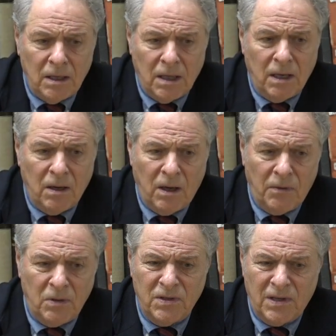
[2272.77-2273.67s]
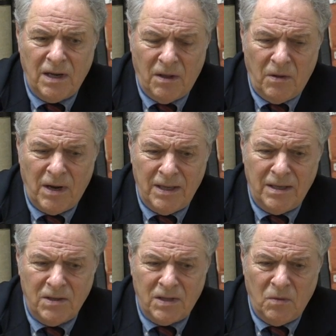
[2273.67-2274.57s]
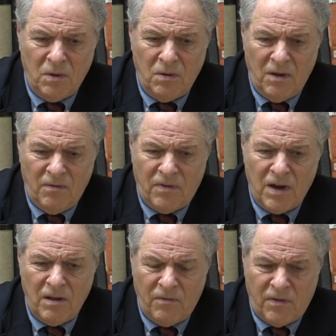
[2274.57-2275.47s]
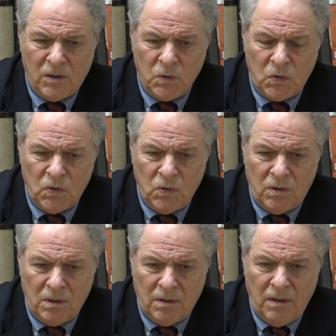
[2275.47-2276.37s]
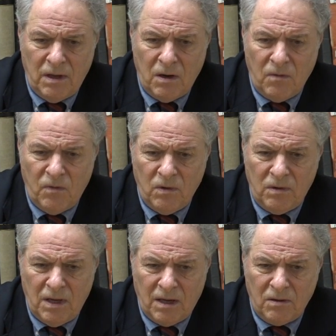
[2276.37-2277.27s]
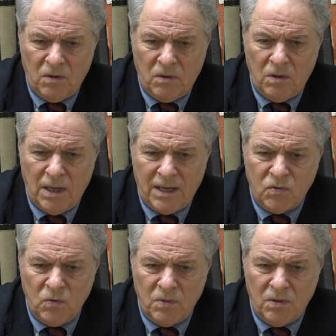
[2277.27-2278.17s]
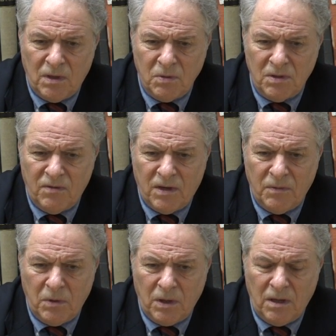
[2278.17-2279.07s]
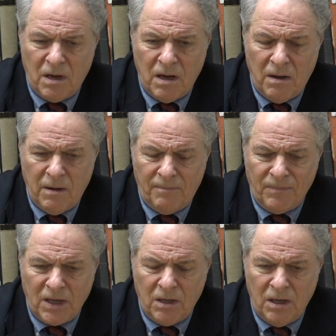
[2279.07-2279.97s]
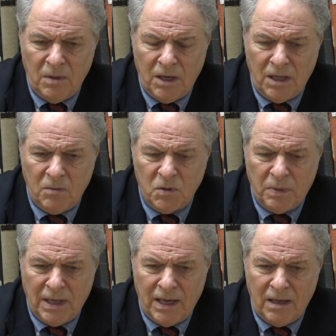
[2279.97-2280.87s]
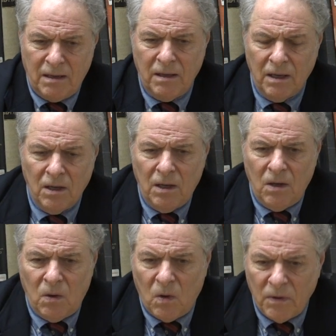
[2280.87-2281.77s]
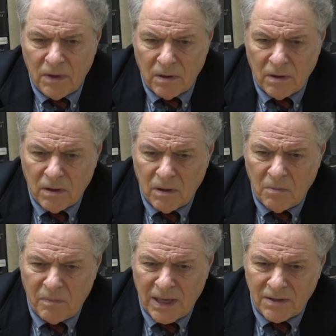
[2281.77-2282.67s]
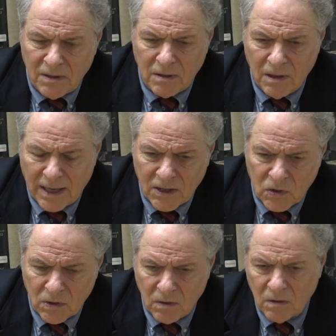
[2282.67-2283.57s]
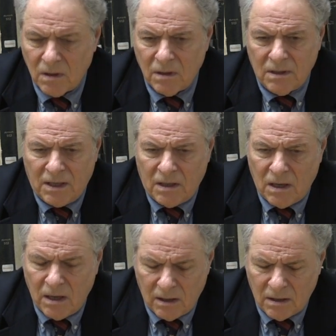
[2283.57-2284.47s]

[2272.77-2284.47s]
Uh, other design, other ideas that would follow suit uh, there for technical classrooms. I was involved with a, uh, a committee that was planning all the uh, basic lecture uh, uh,